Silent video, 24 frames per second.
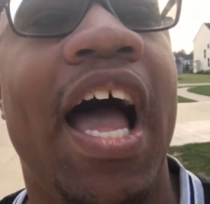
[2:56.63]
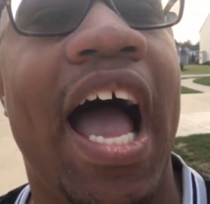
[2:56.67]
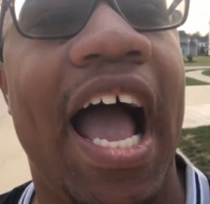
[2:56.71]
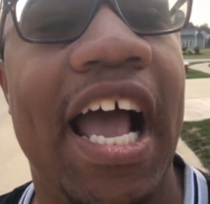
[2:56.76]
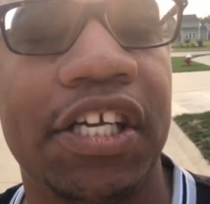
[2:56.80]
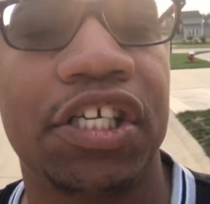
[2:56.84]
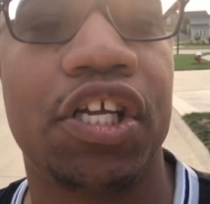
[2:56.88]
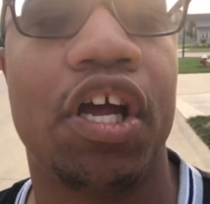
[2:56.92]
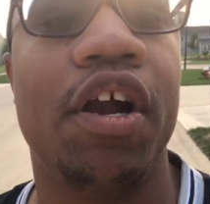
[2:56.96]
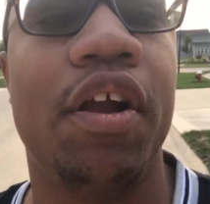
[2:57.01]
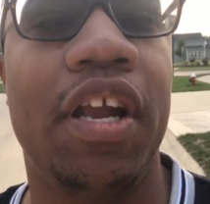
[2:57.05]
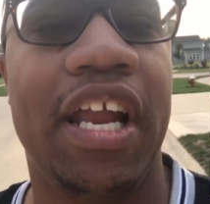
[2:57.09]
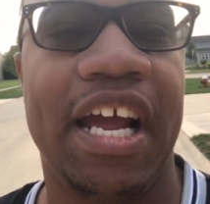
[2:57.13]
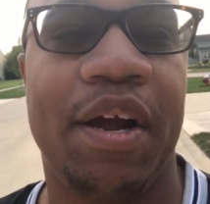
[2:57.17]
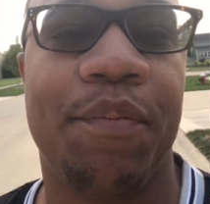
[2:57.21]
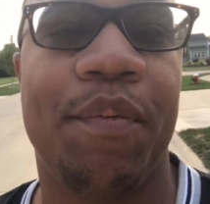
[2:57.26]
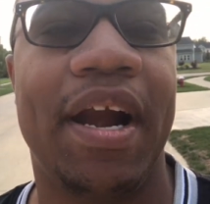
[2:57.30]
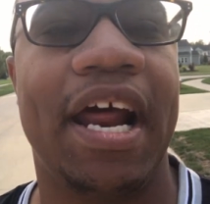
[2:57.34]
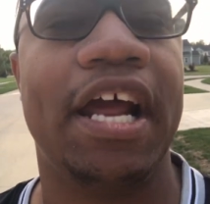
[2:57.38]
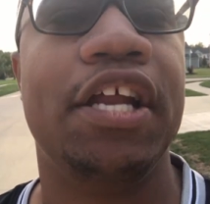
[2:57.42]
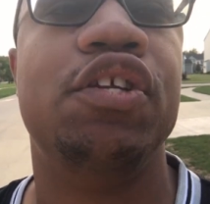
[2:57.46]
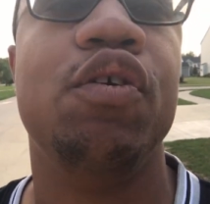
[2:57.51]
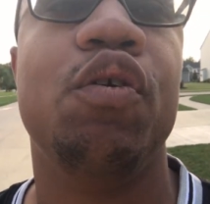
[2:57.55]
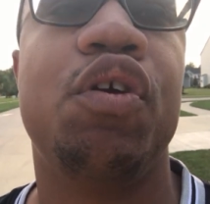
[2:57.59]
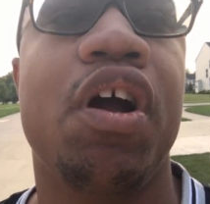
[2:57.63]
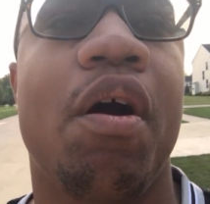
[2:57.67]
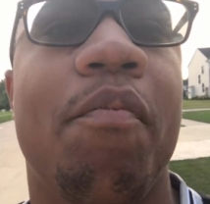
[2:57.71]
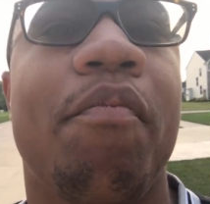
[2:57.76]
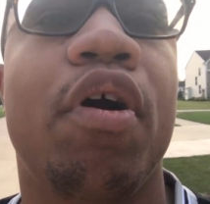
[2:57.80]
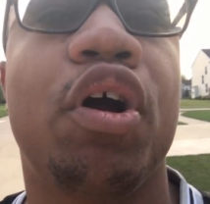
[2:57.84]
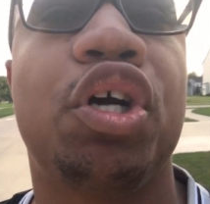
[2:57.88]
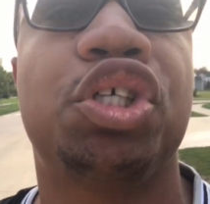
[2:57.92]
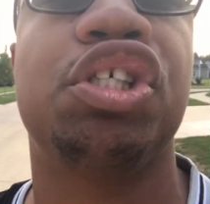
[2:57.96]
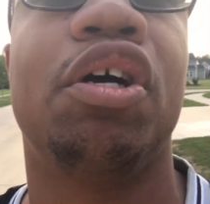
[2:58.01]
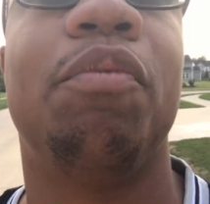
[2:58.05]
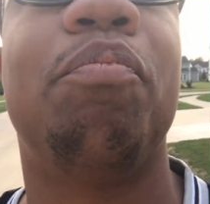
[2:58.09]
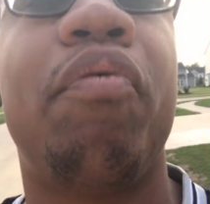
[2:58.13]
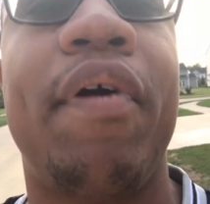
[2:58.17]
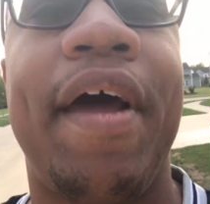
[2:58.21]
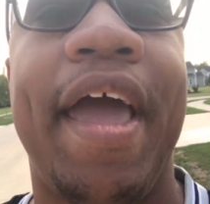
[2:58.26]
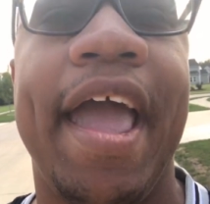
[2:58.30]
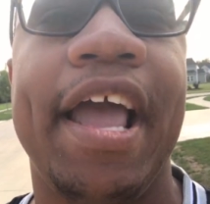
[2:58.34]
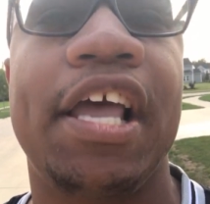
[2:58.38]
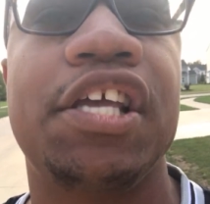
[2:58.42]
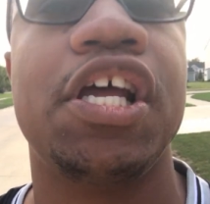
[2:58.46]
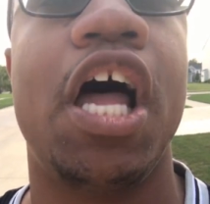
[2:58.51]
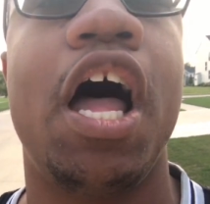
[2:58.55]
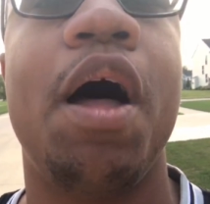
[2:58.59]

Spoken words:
I started, like, when I do commercial breaks,